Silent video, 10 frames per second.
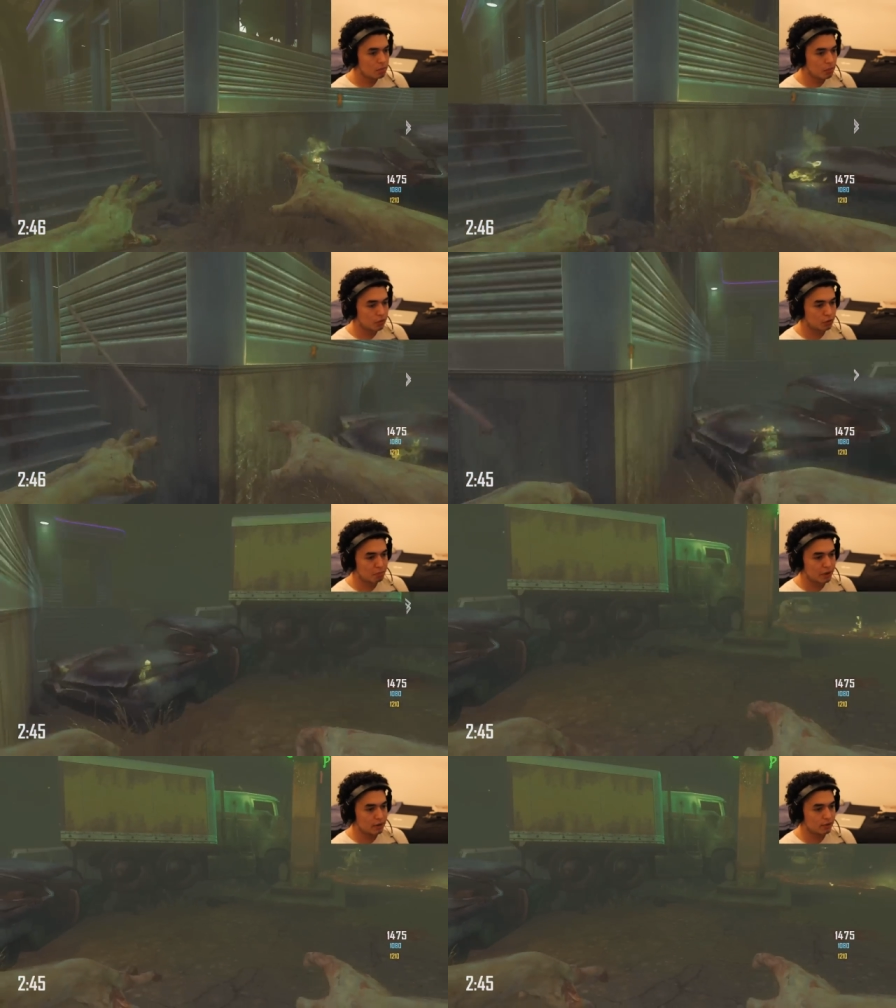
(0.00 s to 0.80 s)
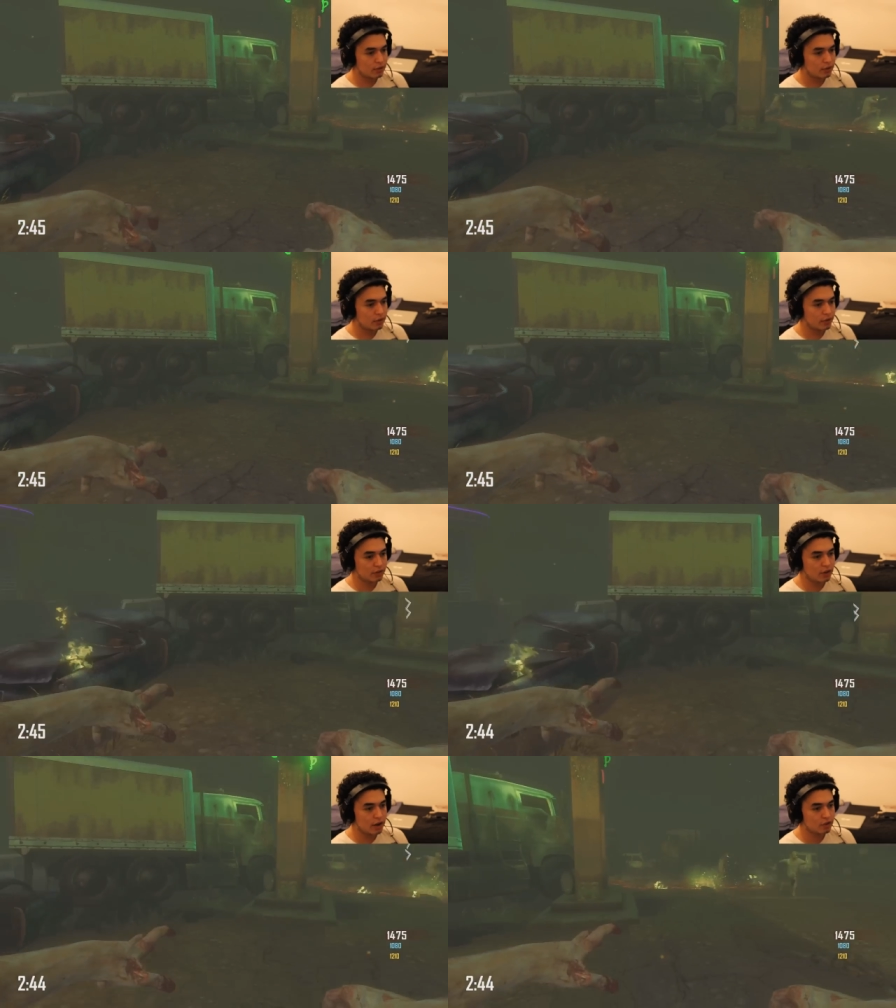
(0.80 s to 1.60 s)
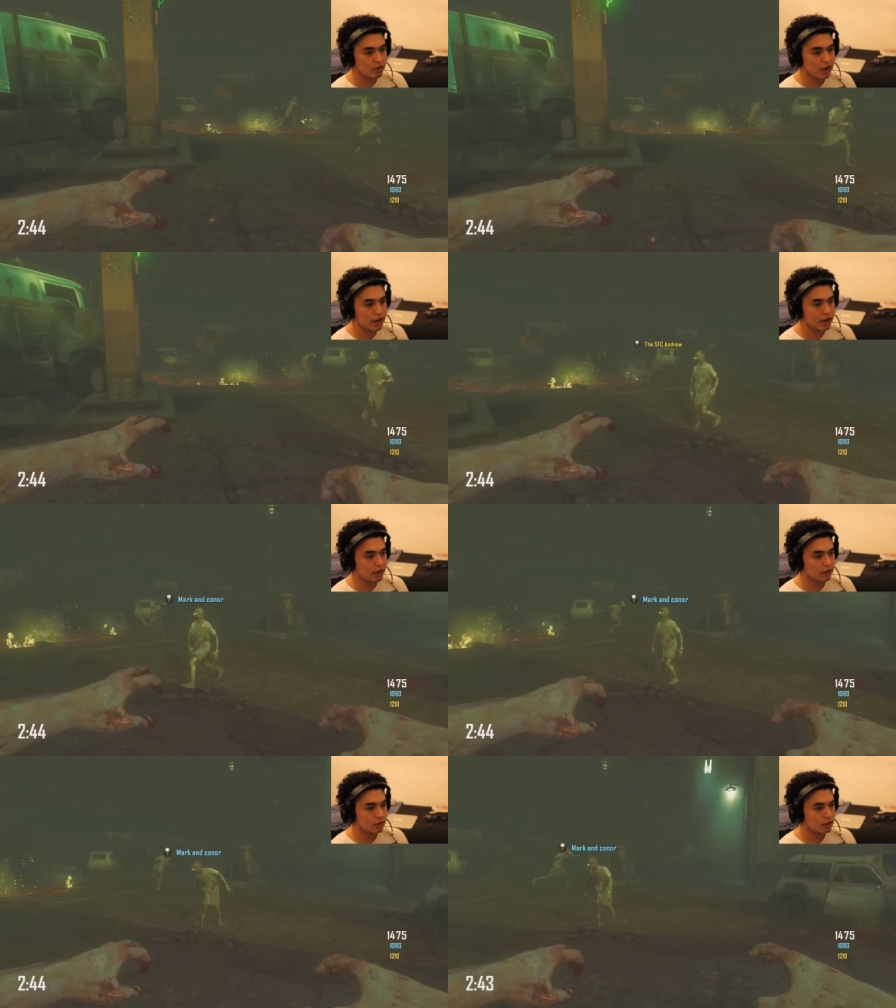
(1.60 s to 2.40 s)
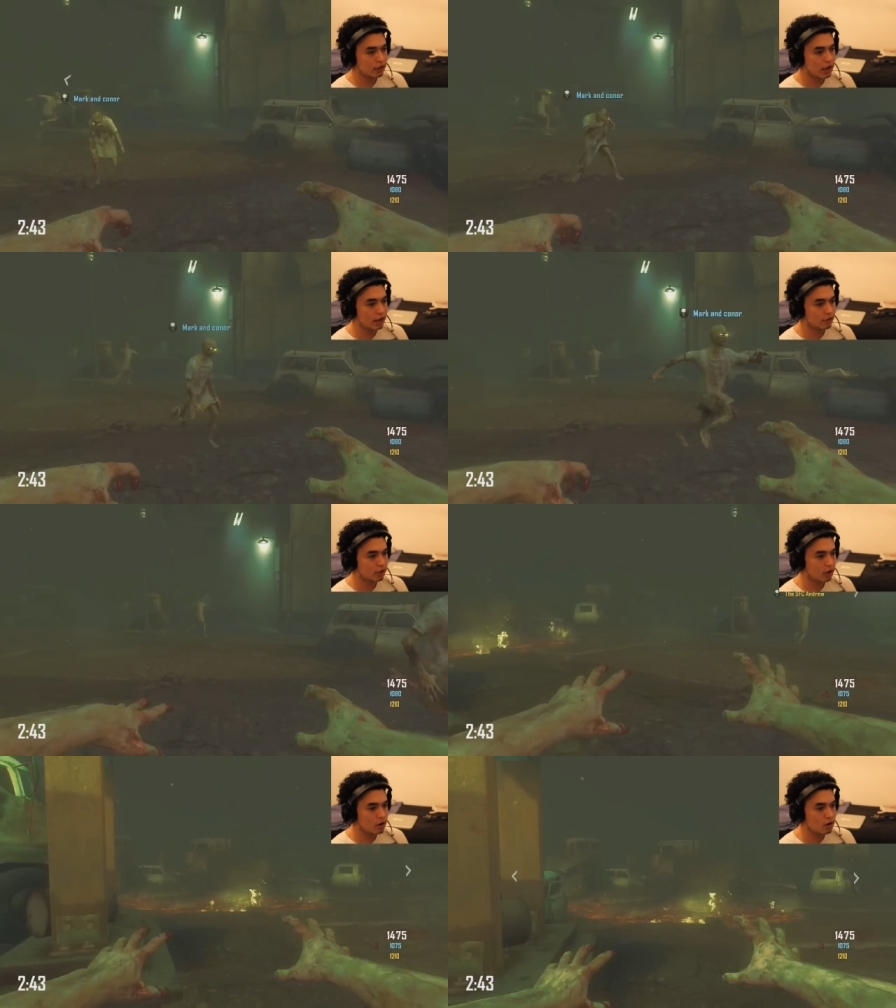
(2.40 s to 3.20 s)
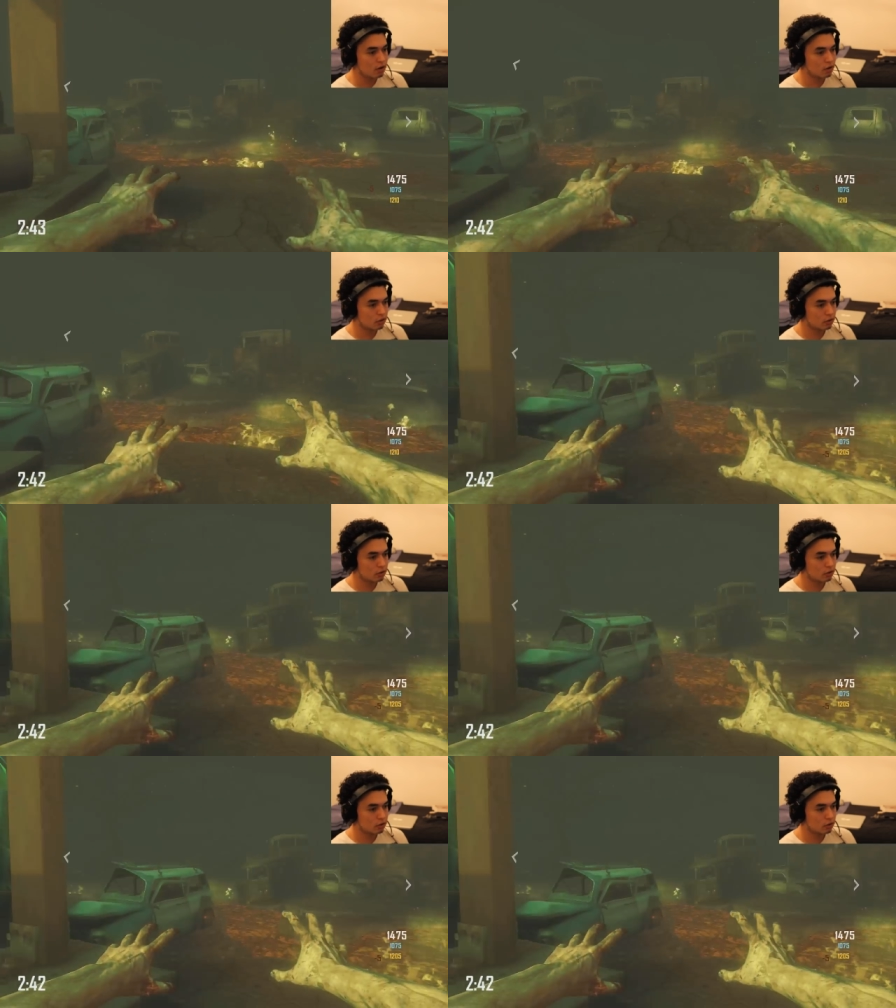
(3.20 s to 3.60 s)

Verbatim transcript: More sprint? these guys over here? Yeah, let's go.